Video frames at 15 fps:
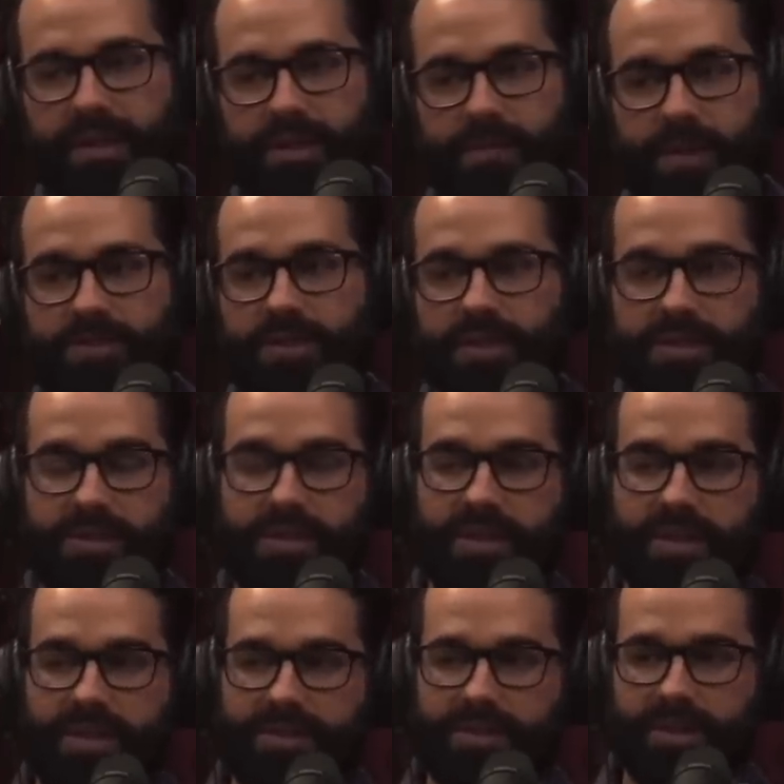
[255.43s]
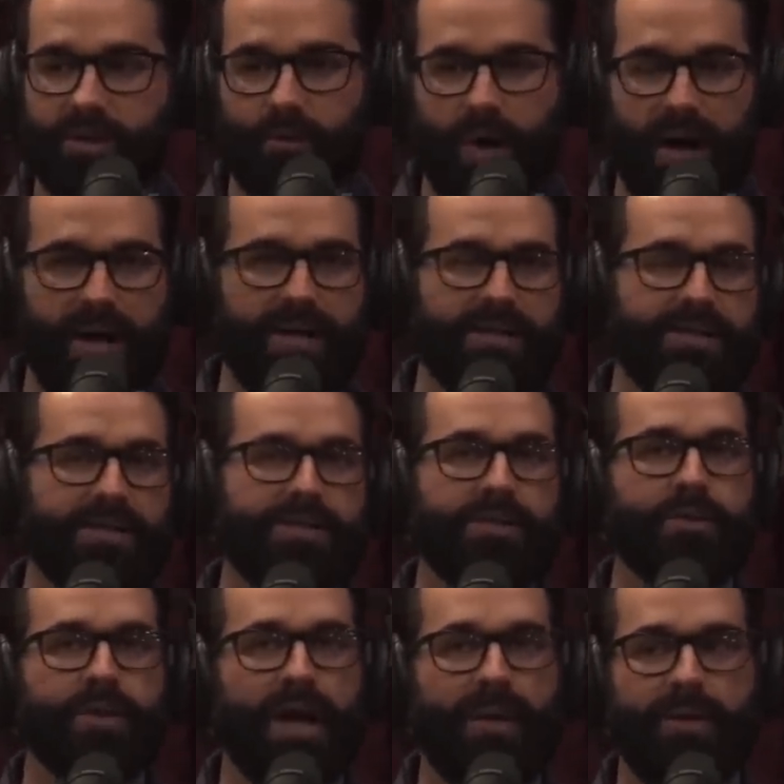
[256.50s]
Especially you listen to these, why is this
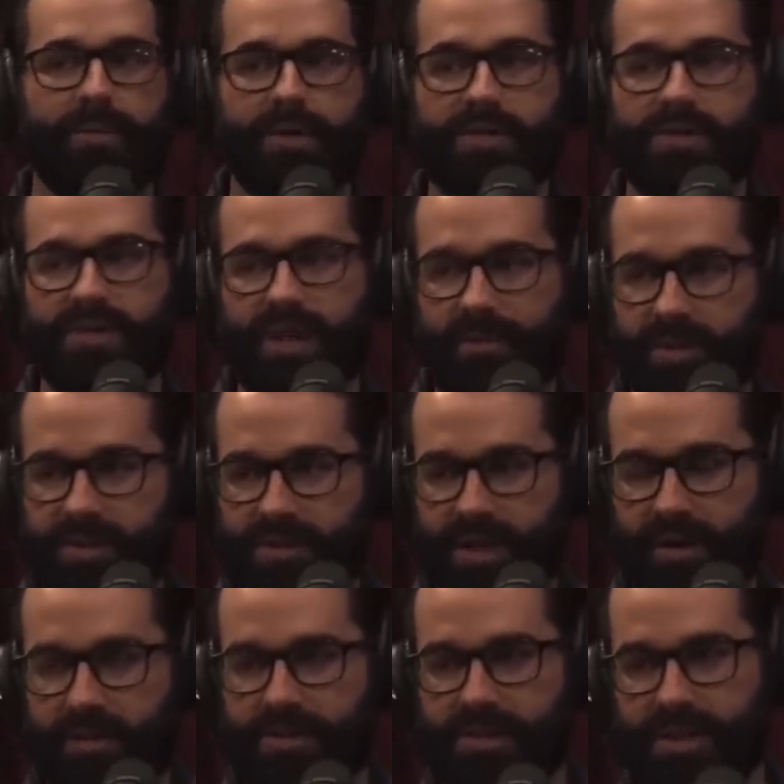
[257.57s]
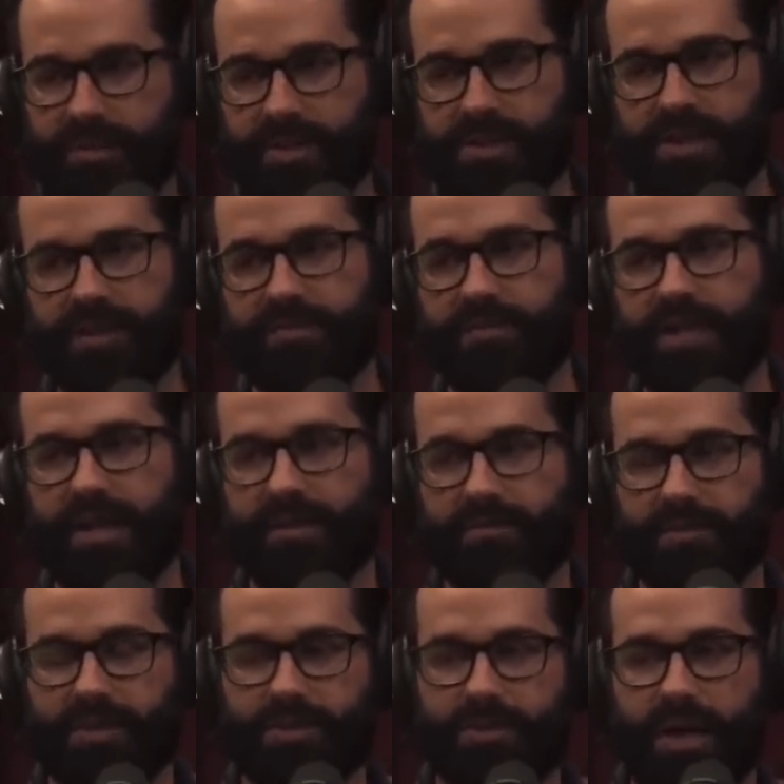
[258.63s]
so common among celebrities now? All the celebrities
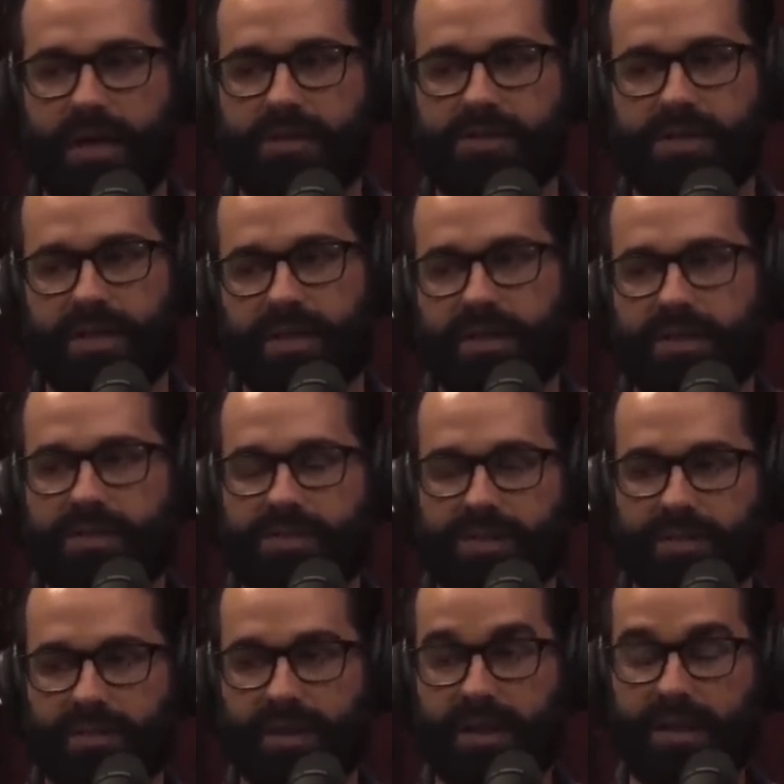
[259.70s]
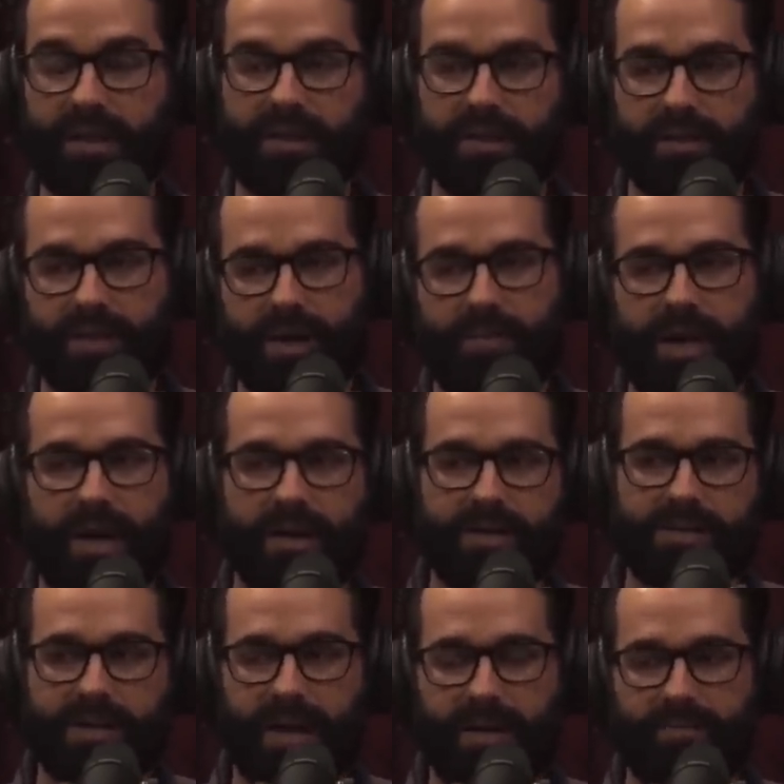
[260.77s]
have trans kids and they're coming out
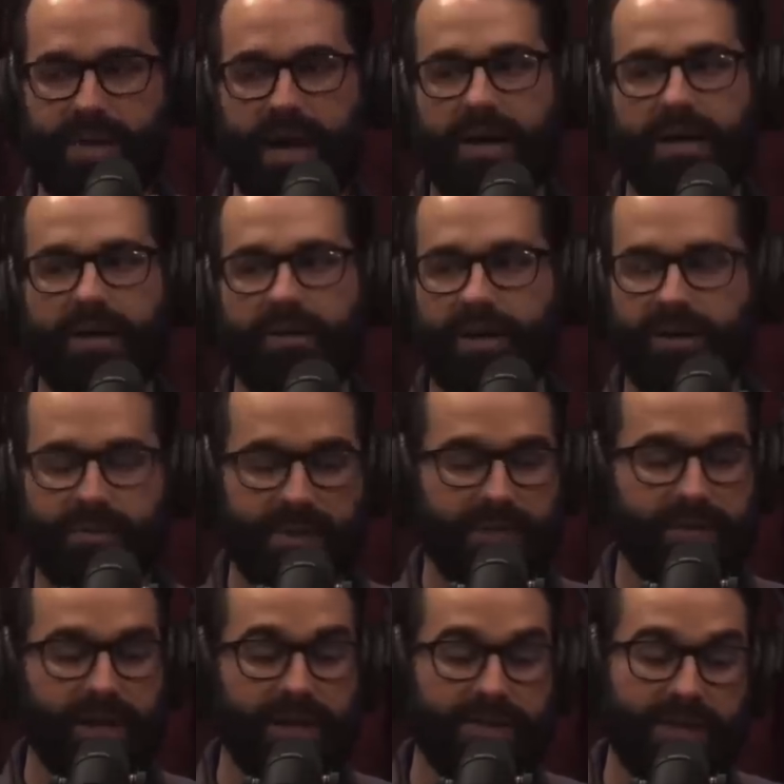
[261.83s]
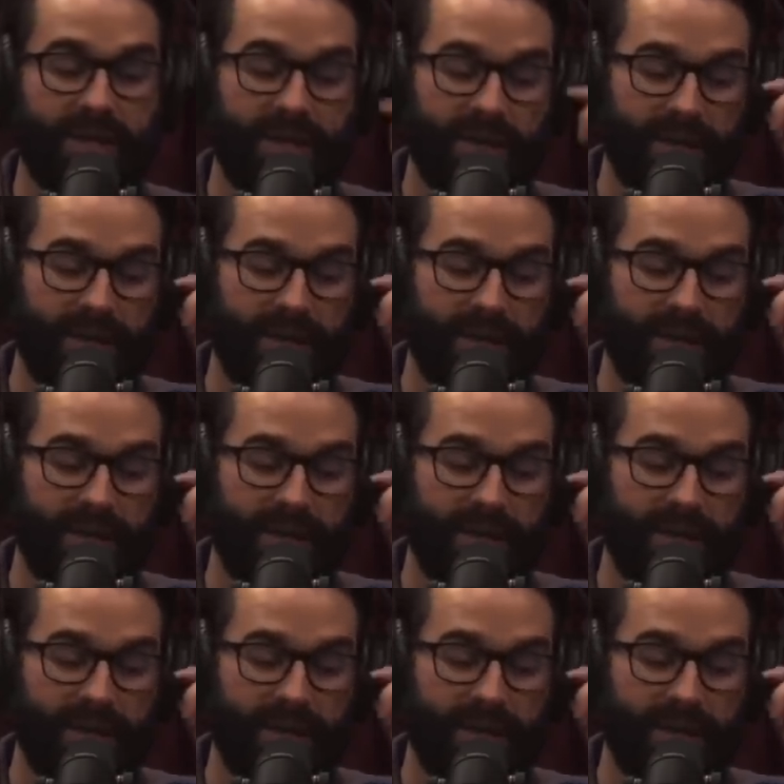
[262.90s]
as non-binary and whatever else.